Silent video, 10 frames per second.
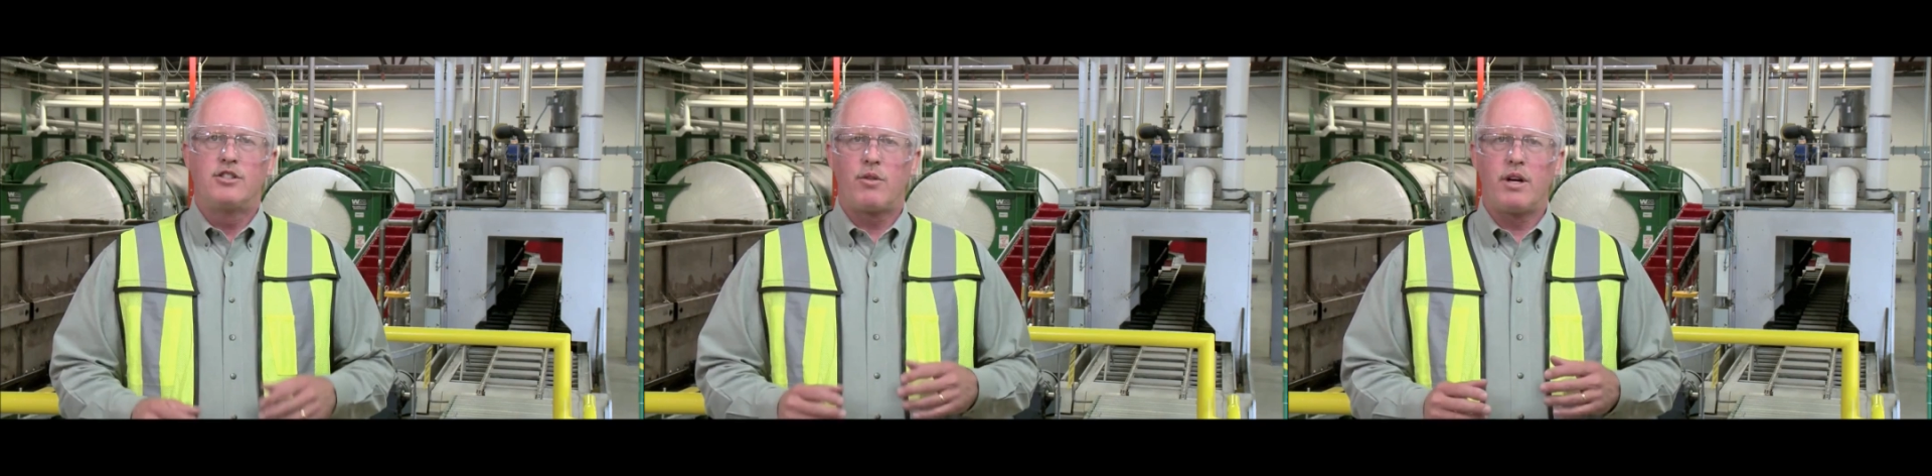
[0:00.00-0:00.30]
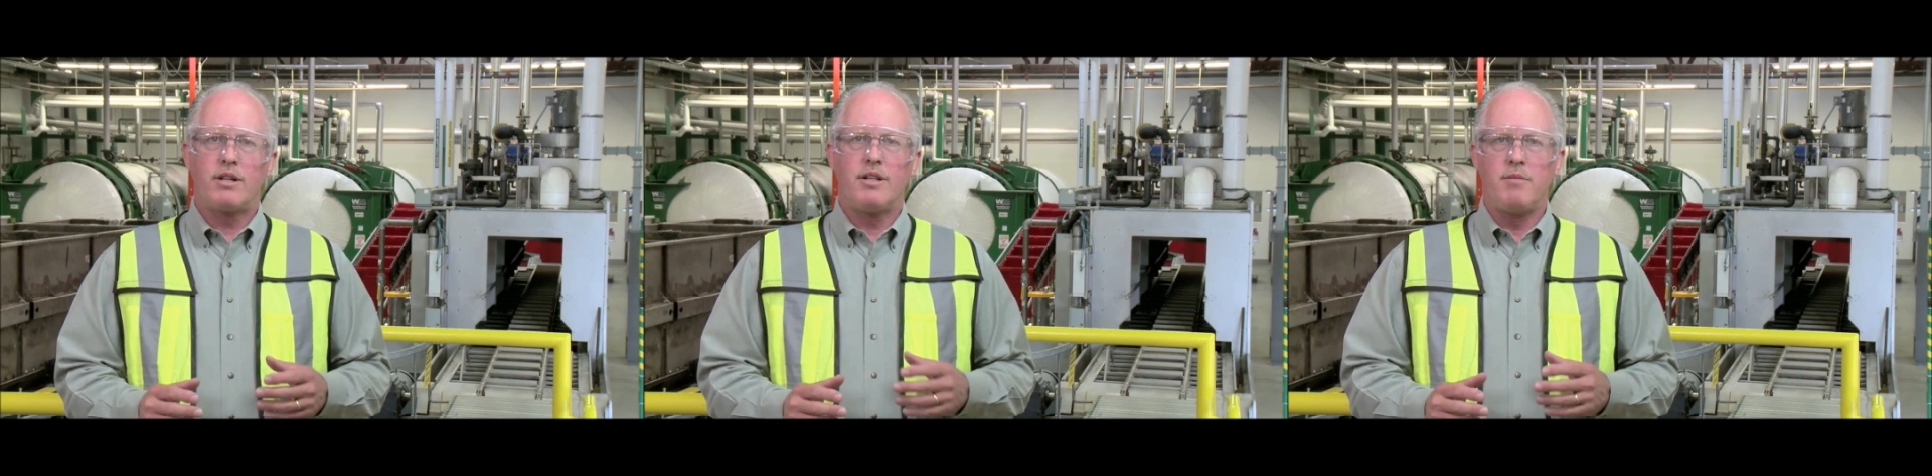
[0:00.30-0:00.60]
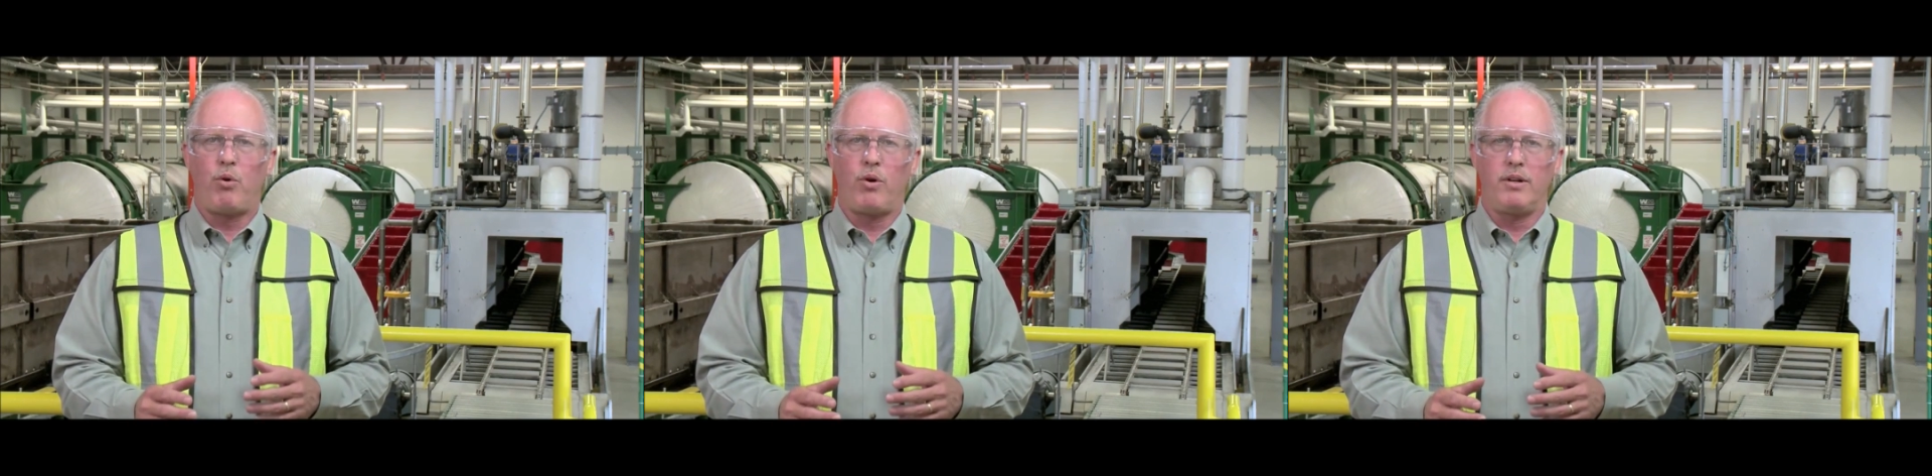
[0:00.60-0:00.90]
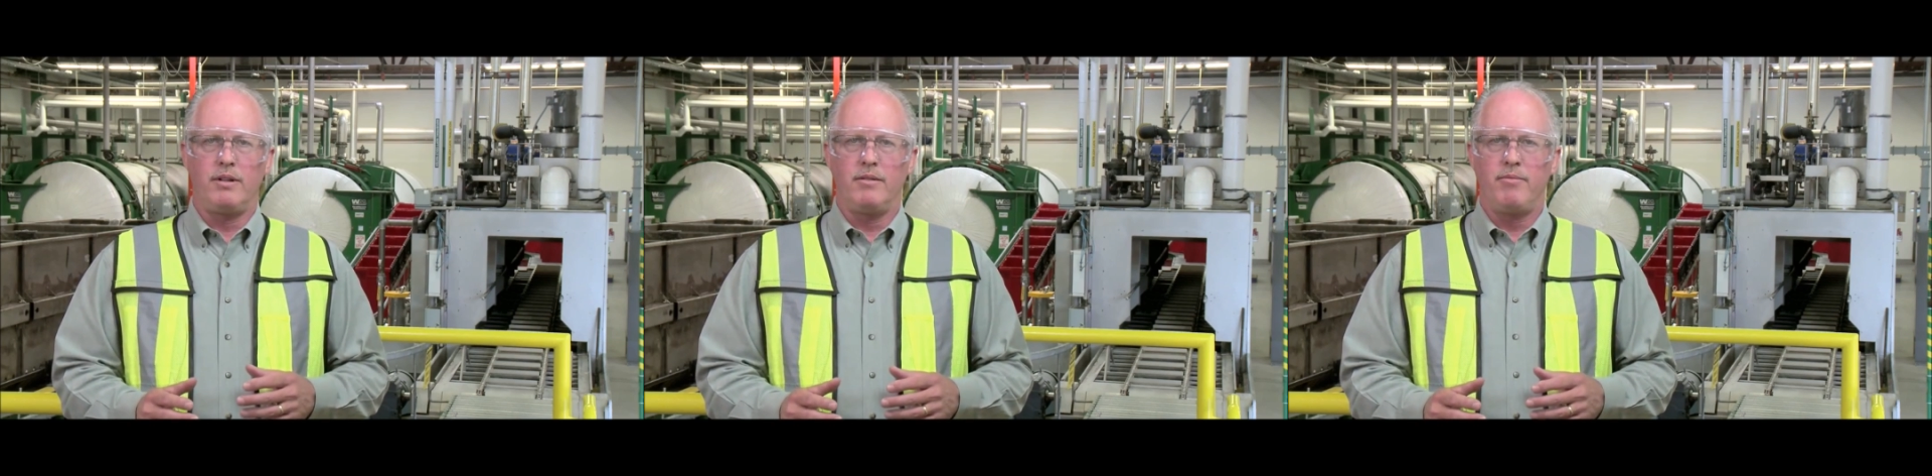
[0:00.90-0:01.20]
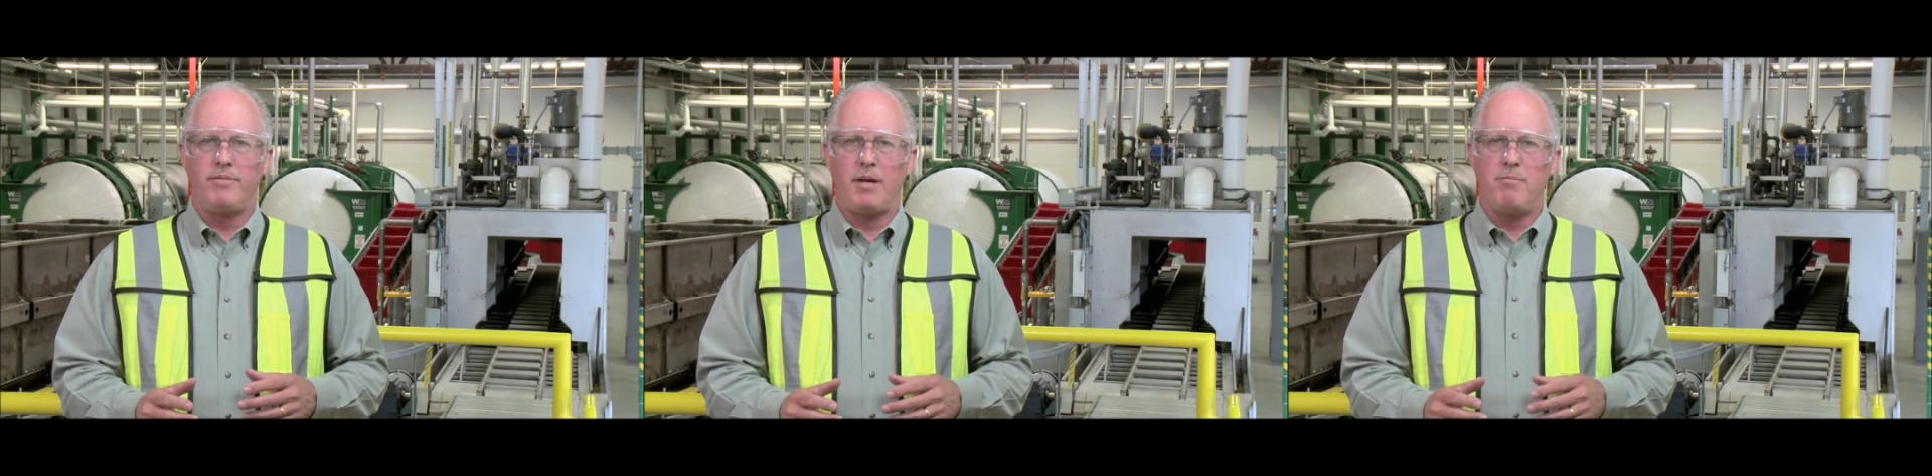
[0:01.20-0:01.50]
It's critically important
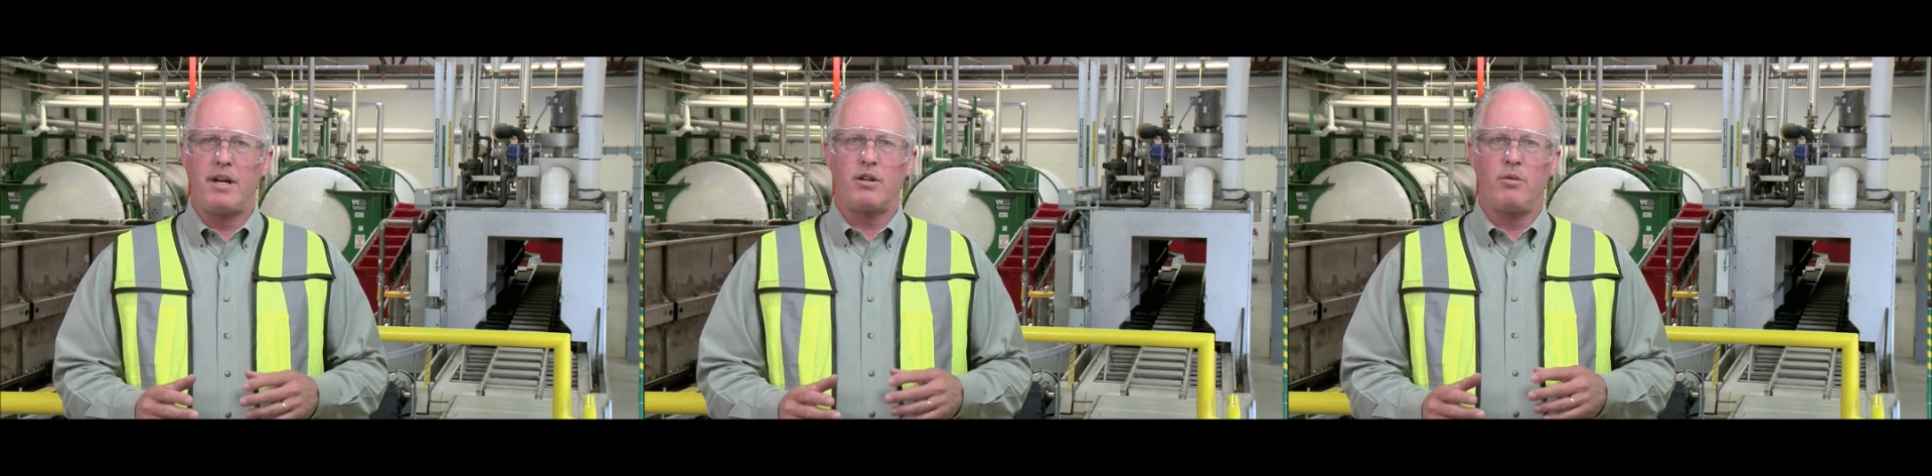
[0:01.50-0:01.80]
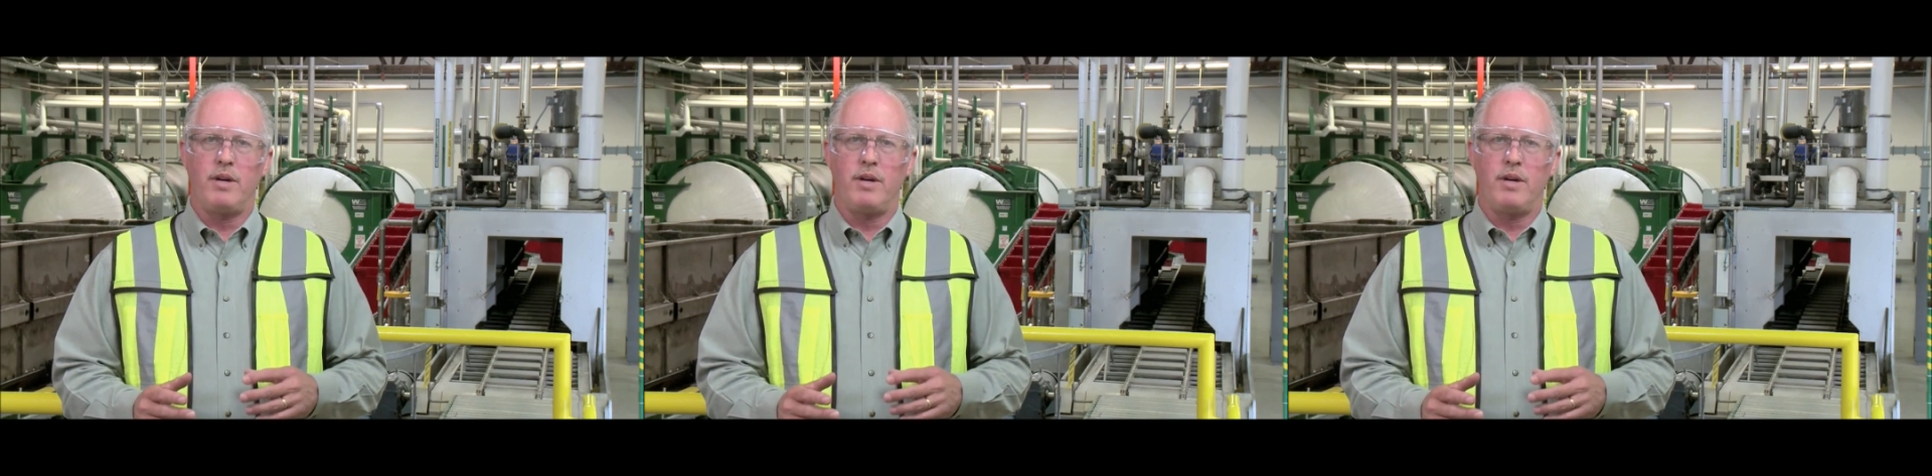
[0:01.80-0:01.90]
that medical